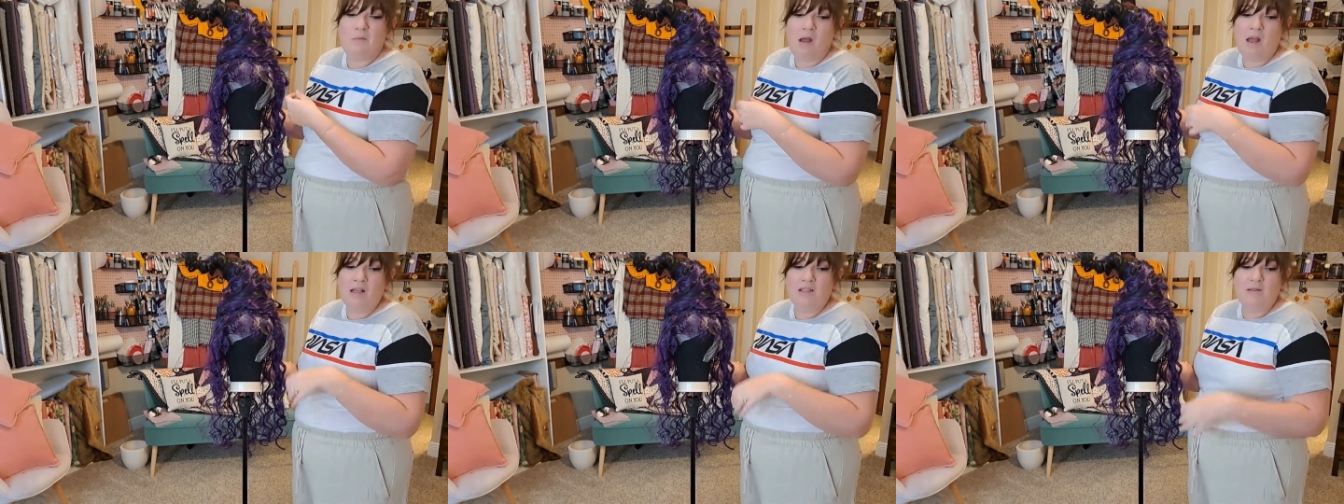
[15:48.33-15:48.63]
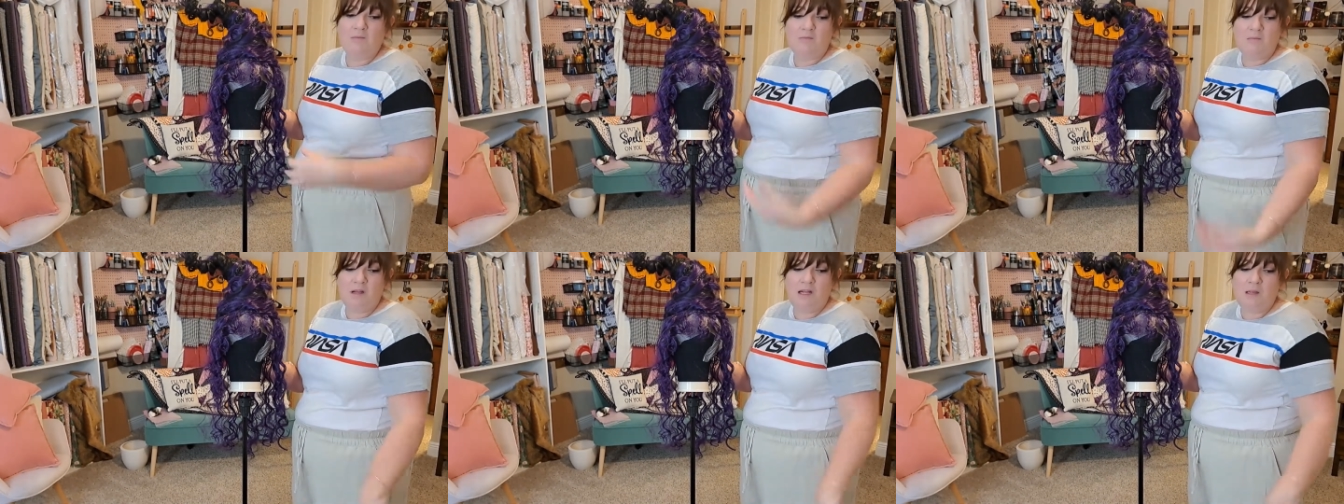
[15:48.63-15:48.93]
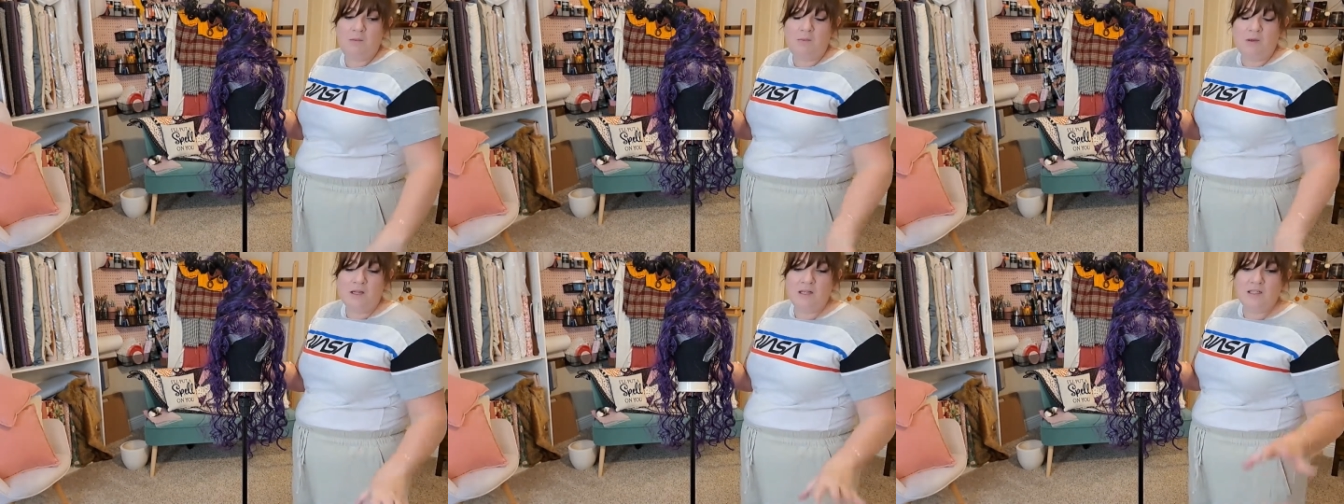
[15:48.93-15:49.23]
as
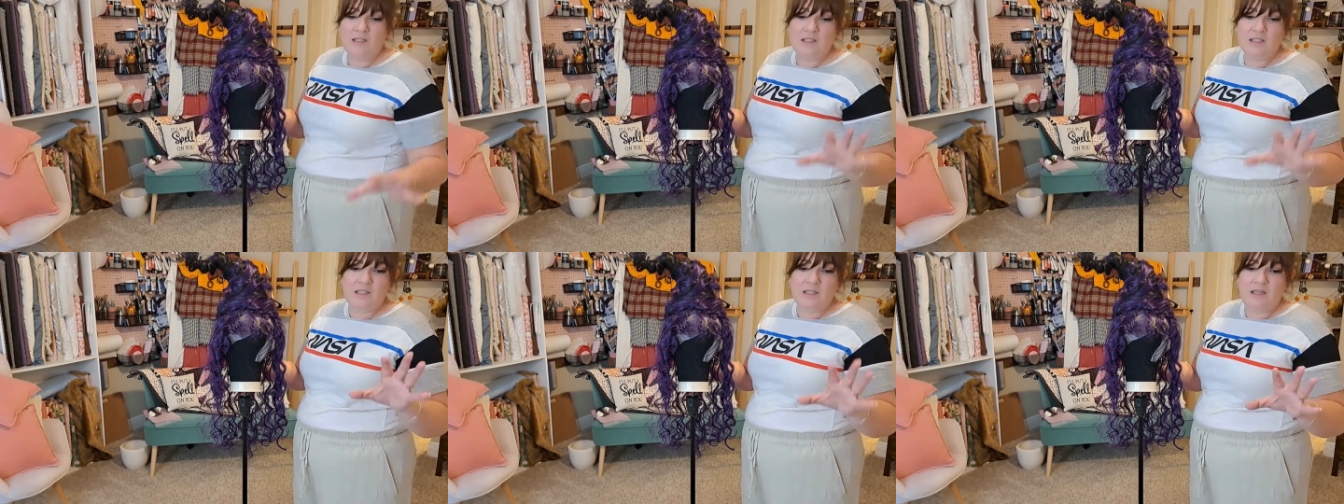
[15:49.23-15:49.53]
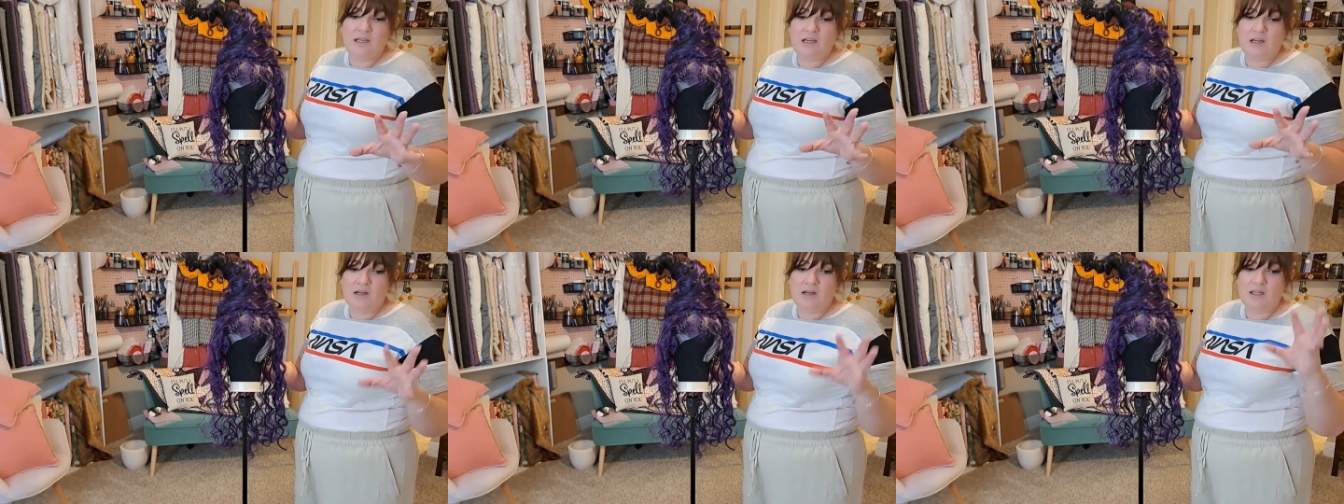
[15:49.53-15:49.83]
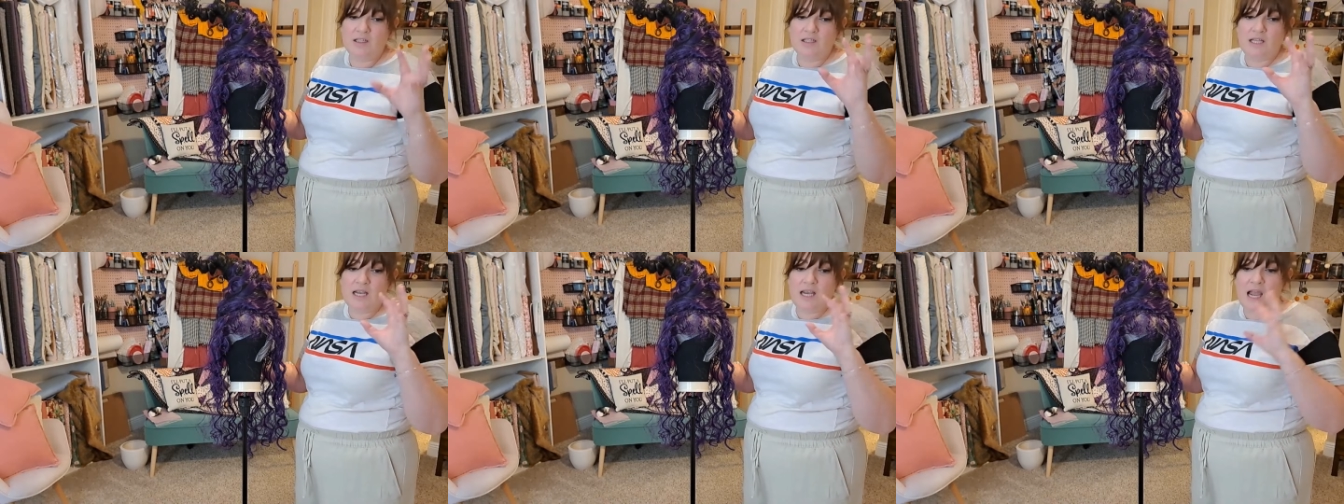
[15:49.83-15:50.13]
many pins in here
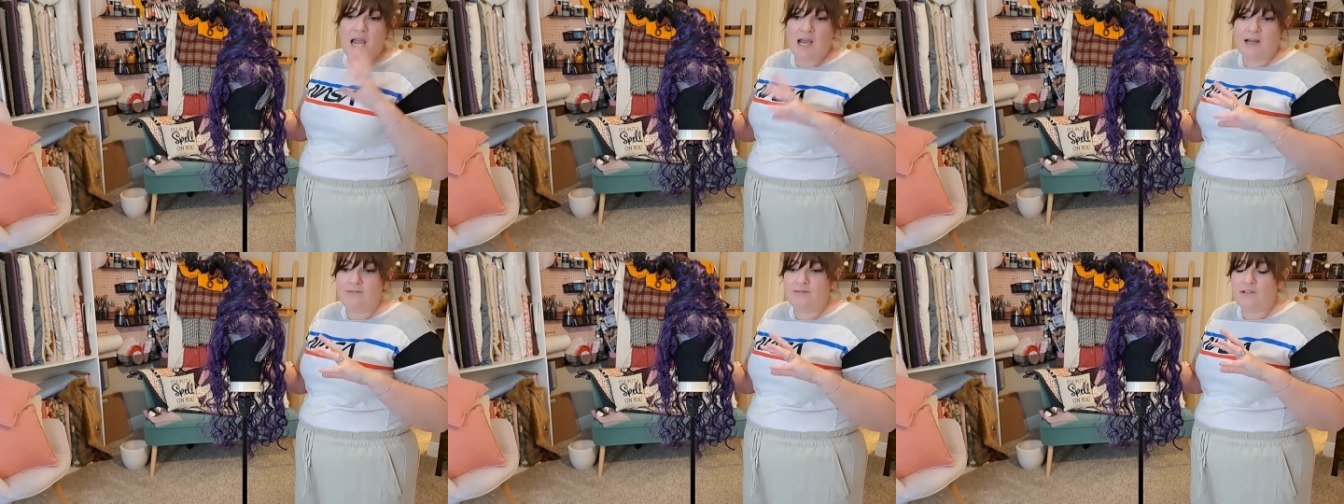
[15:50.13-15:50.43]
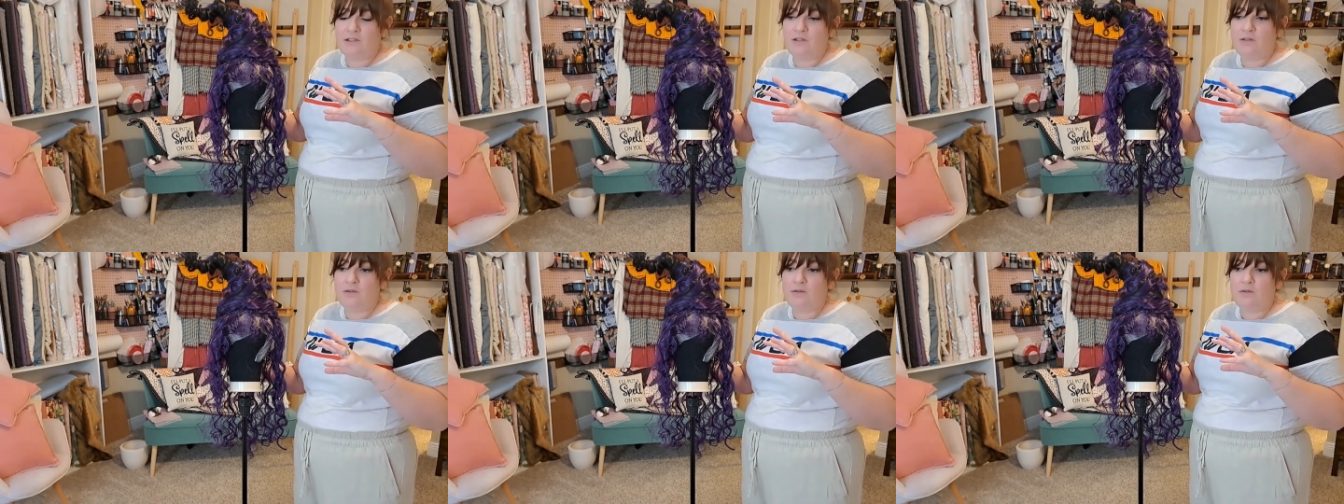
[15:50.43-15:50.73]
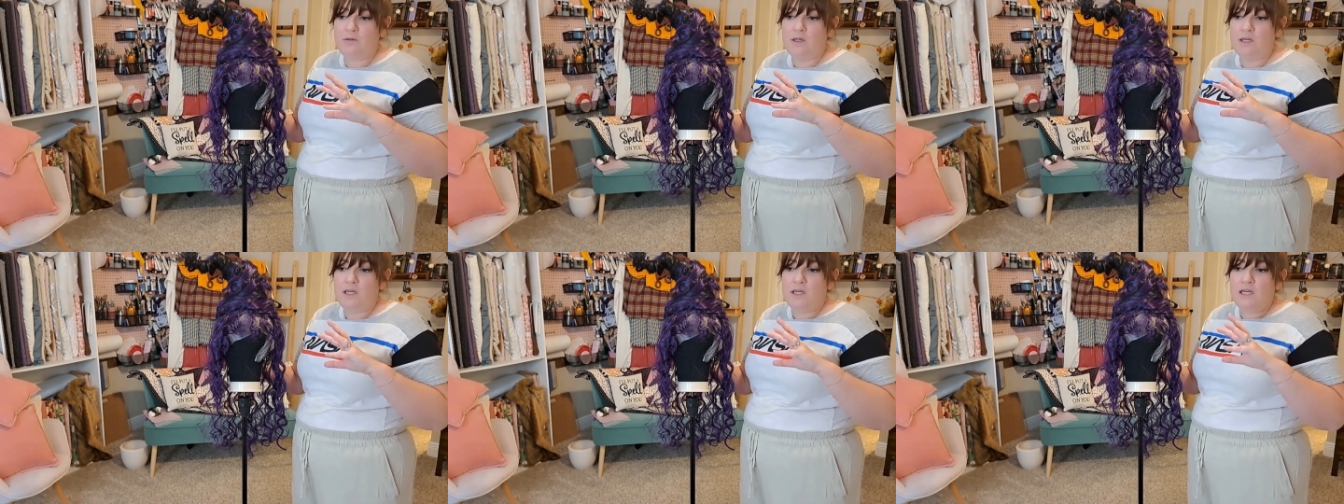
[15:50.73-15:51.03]
as I have to